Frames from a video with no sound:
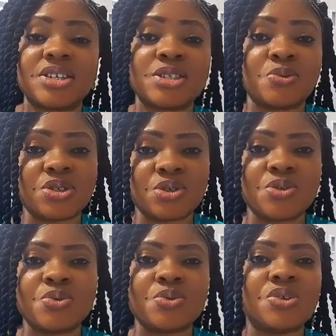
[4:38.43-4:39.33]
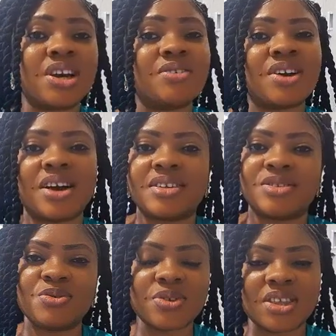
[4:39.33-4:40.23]
he's with you, that you
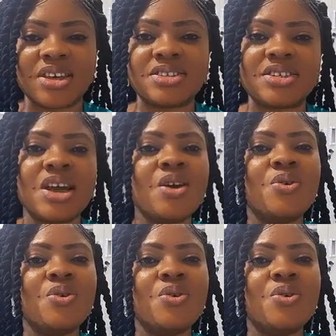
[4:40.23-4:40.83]
can do this.